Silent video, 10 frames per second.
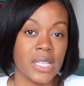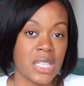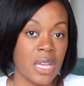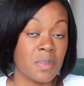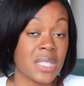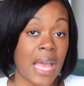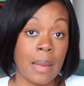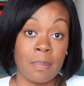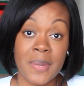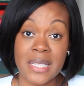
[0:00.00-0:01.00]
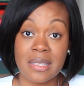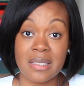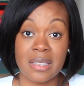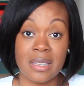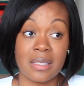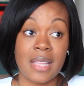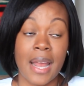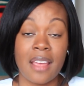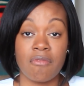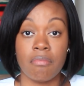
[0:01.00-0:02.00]
attempts at businesses
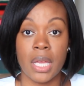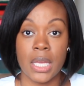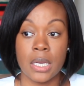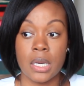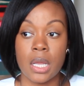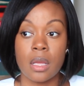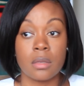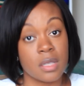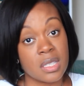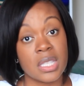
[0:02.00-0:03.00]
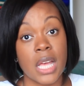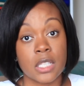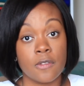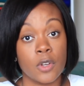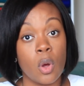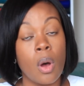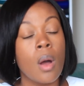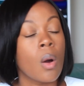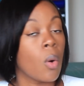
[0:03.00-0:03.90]
that have been successful